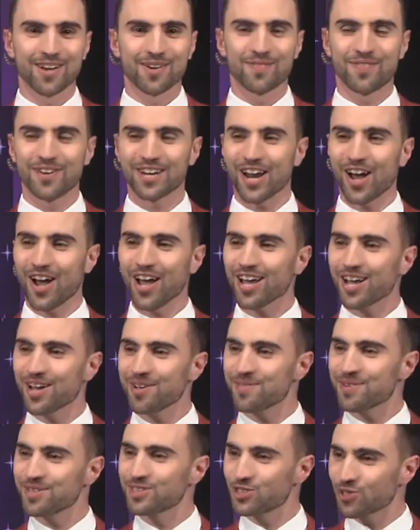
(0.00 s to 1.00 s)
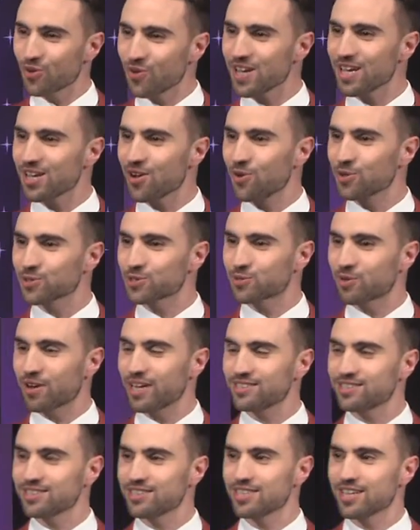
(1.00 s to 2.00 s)
But I'm enjoying horse
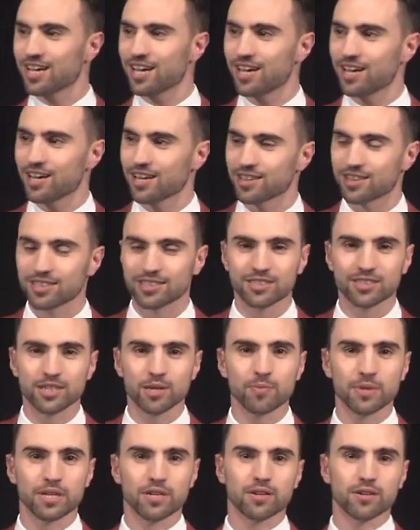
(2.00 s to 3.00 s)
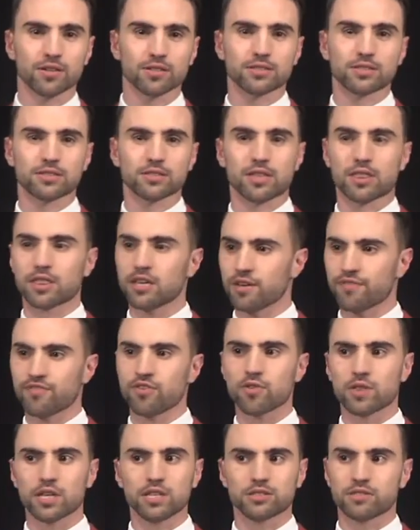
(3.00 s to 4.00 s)
racing this year because a
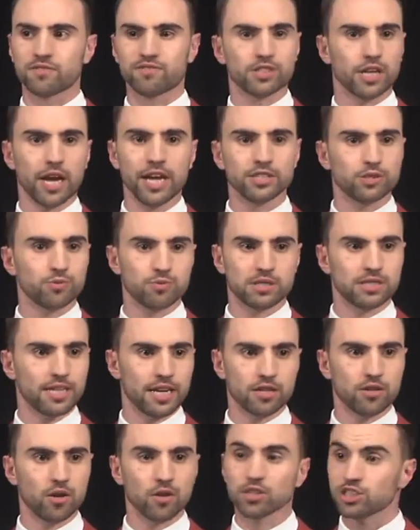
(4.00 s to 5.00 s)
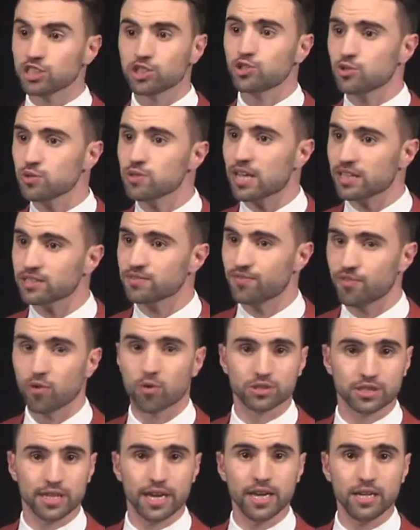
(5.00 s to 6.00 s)
few things have changed with technology. It's
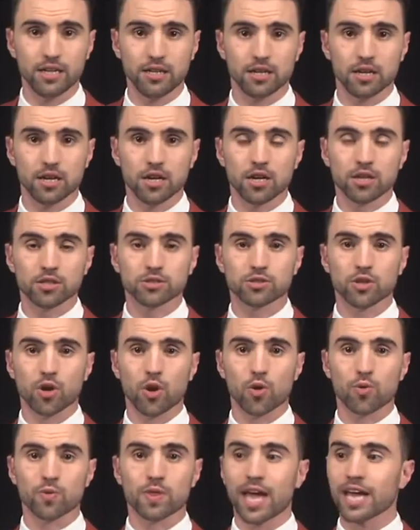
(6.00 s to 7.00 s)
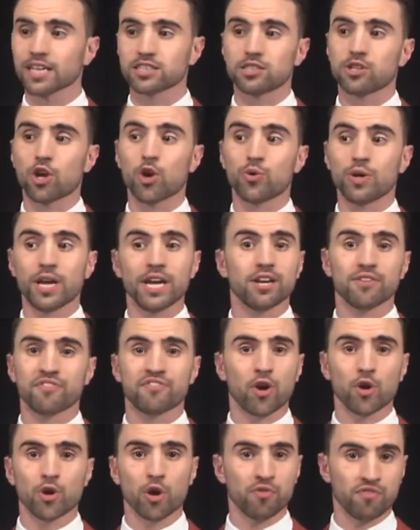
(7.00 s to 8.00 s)
2014, so they actually don't need a
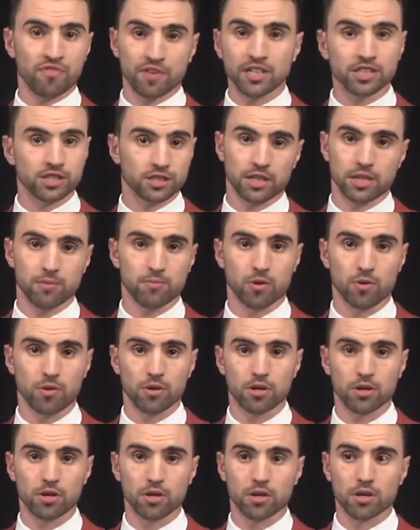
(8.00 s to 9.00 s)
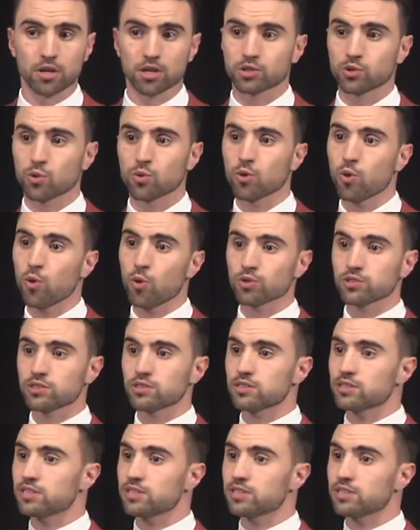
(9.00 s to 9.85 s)
photo finish anymore because all the horses are